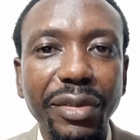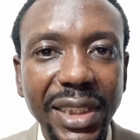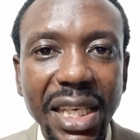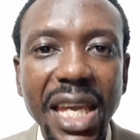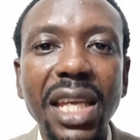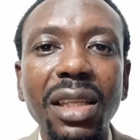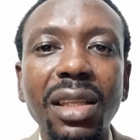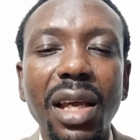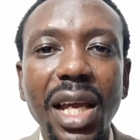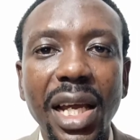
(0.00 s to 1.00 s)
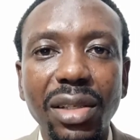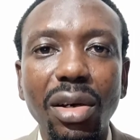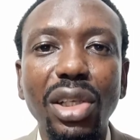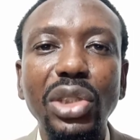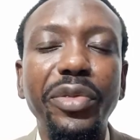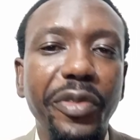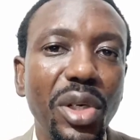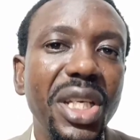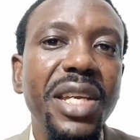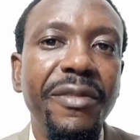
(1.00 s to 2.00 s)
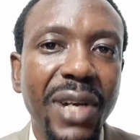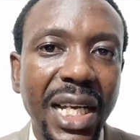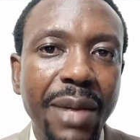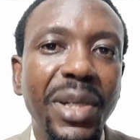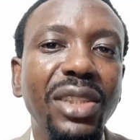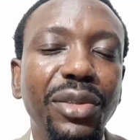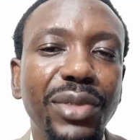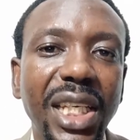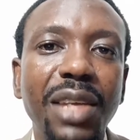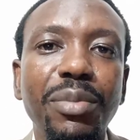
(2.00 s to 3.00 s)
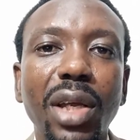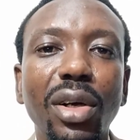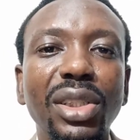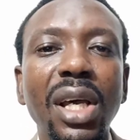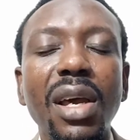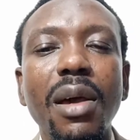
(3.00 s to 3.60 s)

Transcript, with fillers: of skin, and also for Eve a garment of skin, because